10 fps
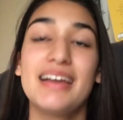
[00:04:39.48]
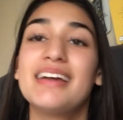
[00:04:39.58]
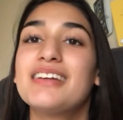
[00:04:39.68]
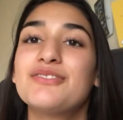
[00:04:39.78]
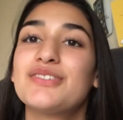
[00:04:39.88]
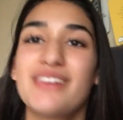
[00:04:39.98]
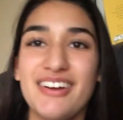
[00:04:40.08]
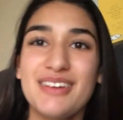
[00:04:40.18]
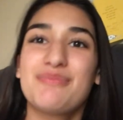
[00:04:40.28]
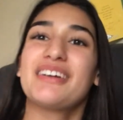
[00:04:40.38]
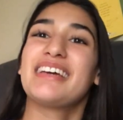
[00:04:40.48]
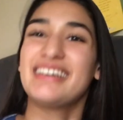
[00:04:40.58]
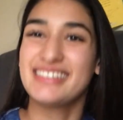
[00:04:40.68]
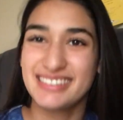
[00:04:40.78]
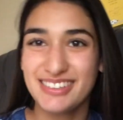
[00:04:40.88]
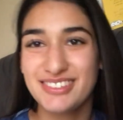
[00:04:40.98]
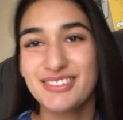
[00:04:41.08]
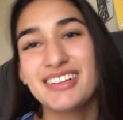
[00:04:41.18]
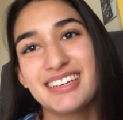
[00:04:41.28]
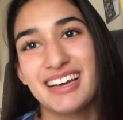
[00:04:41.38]
And it was very pretty. It was
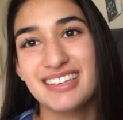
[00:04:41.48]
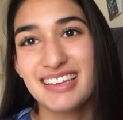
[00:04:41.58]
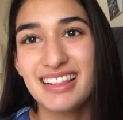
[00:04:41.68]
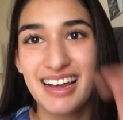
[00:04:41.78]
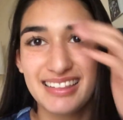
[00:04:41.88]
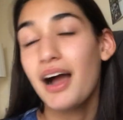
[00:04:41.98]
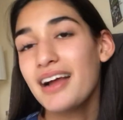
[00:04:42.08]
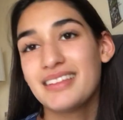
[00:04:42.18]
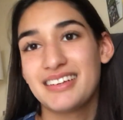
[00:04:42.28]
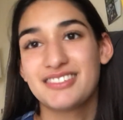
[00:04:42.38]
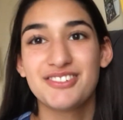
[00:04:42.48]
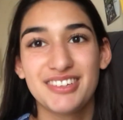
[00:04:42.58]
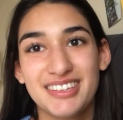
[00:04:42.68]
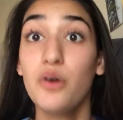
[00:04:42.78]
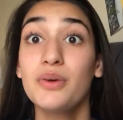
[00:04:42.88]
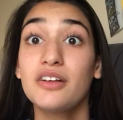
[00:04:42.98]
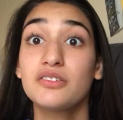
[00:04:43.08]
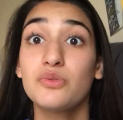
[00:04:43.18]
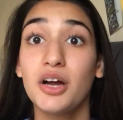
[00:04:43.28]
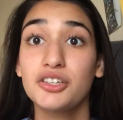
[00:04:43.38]
really nice. I like Doolin. Oh, we
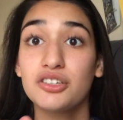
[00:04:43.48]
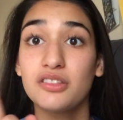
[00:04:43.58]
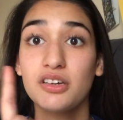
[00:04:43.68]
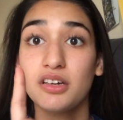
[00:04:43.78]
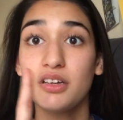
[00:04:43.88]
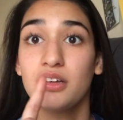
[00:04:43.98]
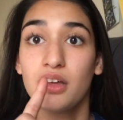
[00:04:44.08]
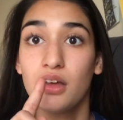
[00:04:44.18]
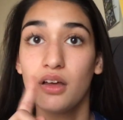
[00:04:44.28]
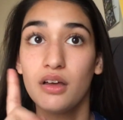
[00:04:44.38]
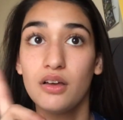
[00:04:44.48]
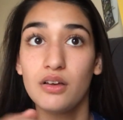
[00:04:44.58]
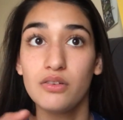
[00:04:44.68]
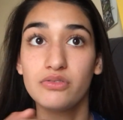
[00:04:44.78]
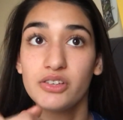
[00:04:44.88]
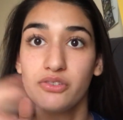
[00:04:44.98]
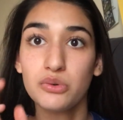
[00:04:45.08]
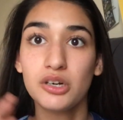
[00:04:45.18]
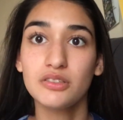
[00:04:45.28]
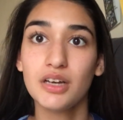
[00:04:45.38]
also watched the
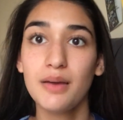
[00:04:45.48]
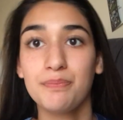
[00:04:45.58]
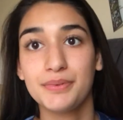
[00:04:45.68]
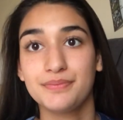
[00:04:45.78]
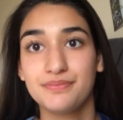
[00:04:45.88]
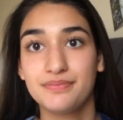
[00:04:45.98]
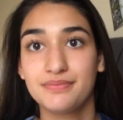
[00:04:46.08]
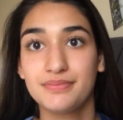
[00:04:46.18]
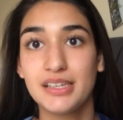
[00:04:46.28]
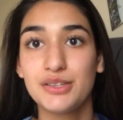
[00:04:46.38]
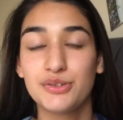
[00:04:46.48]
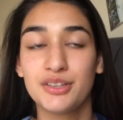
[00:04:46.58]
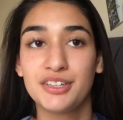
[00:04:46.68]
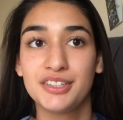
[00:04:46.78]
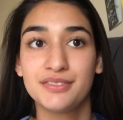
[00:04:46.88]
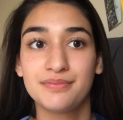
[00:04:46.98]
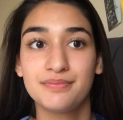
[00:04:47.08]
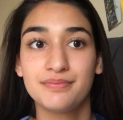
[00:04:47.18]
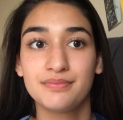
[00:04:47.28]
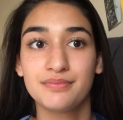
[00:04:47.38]
FIFA World Cup in Doolin.
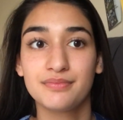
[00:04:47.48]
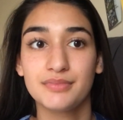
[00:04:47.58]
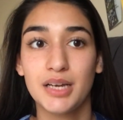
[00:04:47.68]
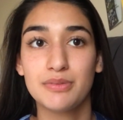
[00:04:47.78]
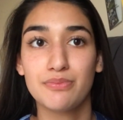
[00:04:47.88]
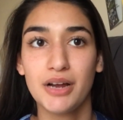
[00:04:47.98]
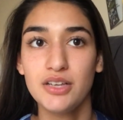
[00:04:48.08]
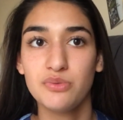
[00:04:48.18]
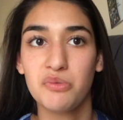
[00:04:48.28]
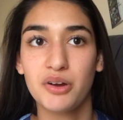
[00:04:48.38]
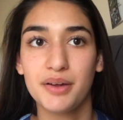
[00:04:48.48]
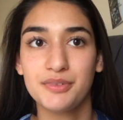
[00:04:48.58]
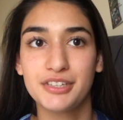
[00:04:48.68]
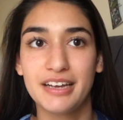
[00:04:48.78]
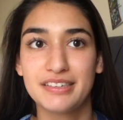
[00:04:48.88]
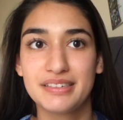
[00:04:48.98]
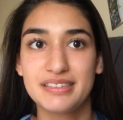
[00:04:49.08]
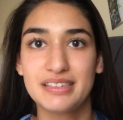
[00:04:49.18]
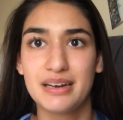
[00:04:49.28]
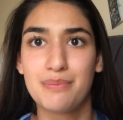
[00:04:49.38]
I'm surprised we were able to get
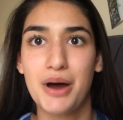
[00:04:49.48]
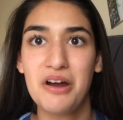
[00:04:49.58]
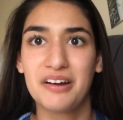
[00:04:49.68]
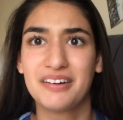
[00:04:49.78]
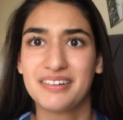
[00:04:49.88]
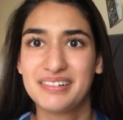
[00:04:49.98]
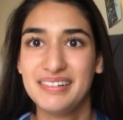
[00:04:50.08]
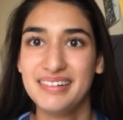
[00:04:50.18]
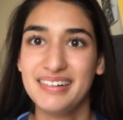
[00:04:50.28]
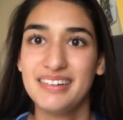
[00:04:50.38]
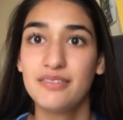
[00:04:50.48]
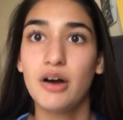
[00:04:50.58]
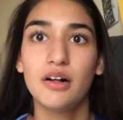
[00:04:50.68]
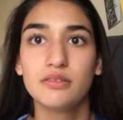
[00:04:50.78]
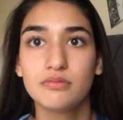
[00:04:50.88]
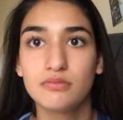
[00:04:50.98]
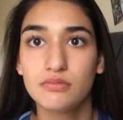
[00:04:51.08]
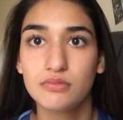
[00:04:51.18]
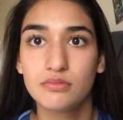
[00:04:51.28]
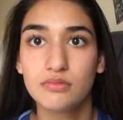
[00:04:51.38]
seats at a bar. Well,
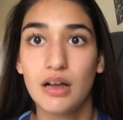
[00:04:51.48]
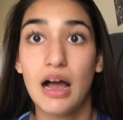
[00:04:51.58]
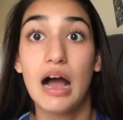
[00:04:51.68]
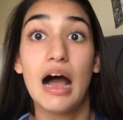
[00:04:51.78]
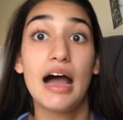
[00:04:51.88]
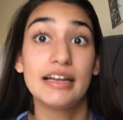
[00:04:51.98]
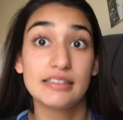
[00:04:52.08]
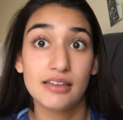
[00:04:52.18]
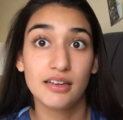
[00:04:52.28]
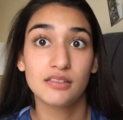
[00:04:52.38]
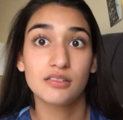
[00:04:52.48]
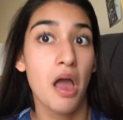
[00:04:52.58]
I didn't.